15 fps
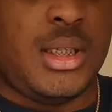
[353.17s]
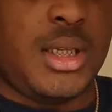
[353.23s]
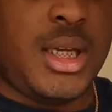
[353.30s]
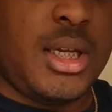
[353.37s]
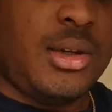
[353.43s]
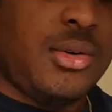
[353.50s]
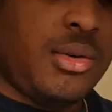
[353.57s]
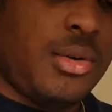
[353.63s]

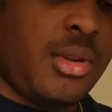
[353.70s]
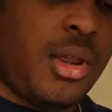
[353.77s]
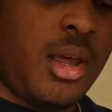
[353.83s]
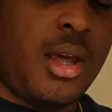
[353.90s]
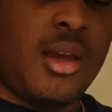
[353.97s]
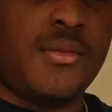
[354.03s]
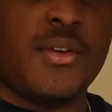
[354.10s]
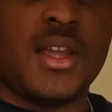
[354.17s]
Ignore
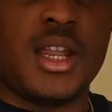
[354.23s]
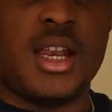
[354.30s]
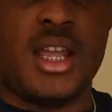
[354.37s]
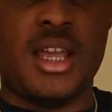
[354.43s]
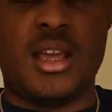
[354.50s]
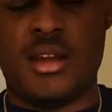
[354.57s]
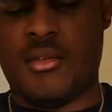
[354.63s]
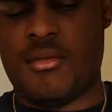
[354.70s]
the, if you can
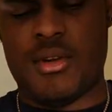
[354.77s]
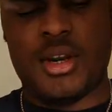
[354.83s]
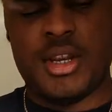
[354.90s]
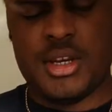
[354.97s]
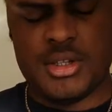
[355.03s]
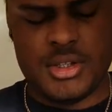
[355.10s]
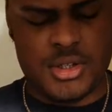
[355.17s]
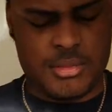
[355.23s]
hear running
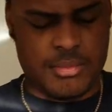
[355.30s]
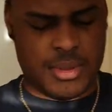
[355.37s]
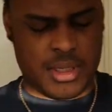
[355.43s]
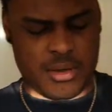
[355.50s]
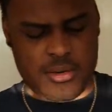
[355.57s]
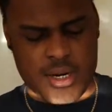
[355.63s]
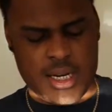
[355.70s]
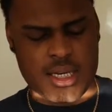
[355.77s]
and jumping
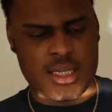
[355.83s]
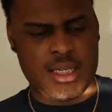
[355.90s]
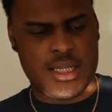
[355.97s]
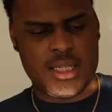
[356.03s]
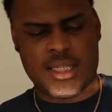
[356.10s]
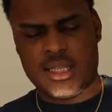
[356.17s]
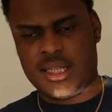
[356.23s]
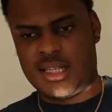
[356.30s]
and
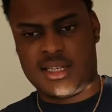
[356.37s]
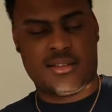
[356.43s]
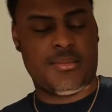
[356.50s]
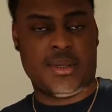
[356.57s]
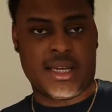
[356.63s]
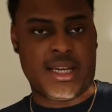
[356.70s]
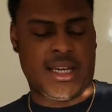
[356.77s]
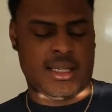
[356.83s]
crackling, that's
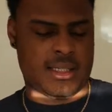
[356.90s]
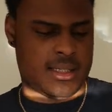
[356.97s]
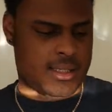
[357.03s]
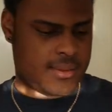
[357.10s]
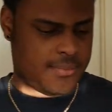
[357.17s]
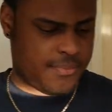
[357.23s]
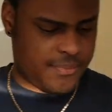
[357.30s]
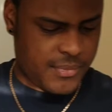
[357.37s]
my
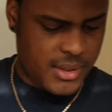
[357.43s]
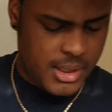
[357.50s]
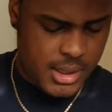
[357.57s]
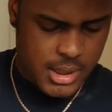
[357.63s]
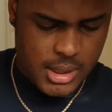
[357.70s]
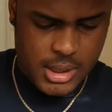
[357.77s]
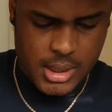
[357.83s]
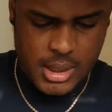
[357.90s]
cats.
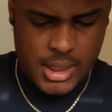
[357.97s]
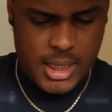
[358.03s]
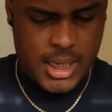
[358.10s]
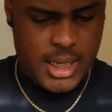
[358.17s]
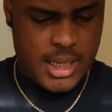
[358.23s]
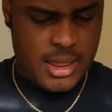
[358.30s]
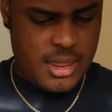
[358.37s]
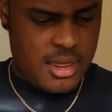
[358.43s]

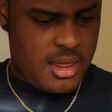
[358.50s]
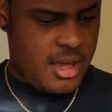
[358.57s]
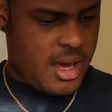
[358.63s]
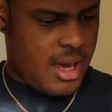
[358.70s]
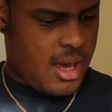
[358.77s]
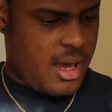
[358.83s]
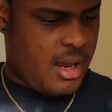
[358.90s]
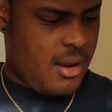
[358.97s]
And
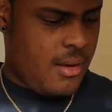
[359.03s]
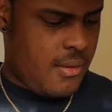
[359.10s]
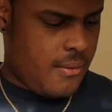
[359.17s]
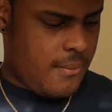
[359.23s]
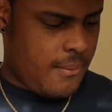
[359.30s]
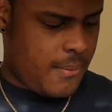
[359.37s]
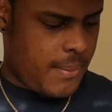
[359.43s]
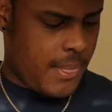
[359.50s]
then
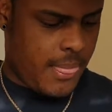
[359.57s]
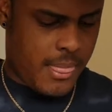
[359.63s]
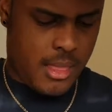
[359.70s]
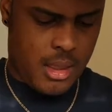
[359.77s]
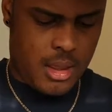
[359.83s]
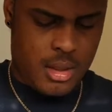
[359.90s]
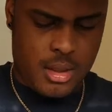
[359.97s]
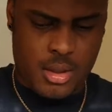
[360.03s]

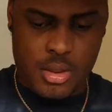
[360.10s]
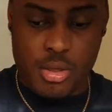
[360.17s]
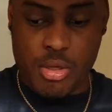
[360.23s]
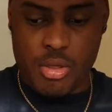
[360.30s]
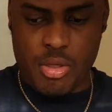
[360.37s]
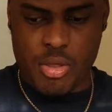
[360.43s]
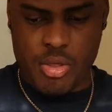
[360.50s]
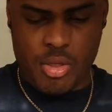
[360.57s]

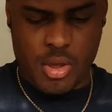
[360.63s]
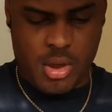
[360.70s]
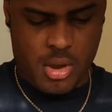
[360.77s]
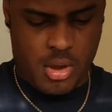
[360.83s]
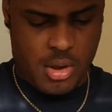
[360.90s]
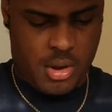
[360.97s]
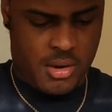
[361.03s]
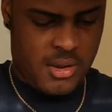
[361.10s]

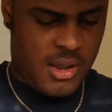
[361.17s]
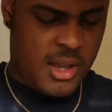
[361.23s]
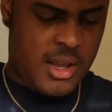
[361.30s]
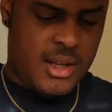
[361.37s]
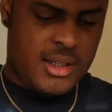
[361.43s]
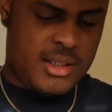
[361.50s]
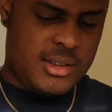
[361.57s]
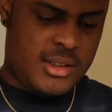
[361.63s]
third,
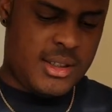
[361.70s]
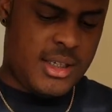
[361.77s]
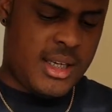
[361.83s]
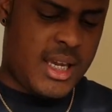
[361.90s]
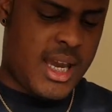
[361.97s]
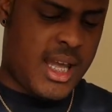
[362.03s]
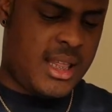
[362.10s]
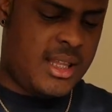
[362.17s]
so
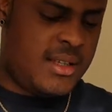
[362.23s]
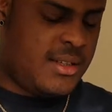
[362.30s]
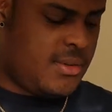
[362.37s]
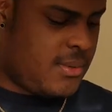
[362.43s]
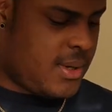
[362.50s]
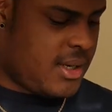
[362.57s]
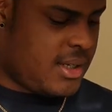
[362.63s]
again, this is where